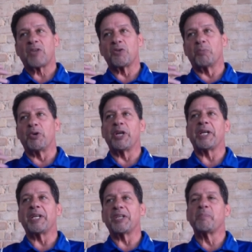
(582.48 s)
to
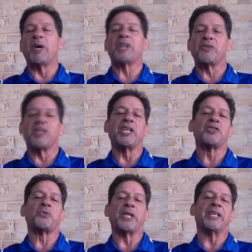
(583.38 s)
bring as much of the
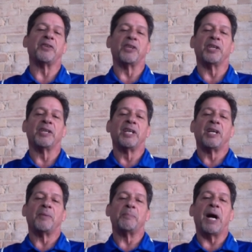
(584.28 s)
history into the
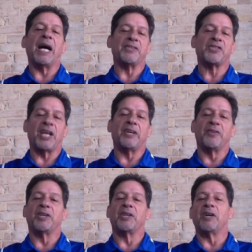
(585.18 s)
mind's eye of
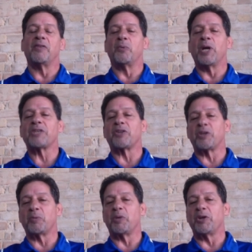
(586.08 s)
the of the wrestling
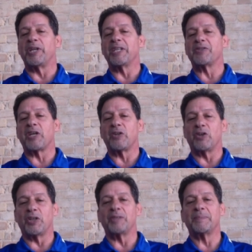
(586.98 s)
community as I
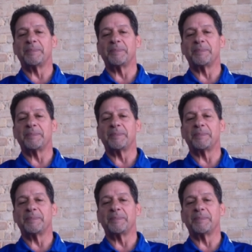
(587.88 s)
could.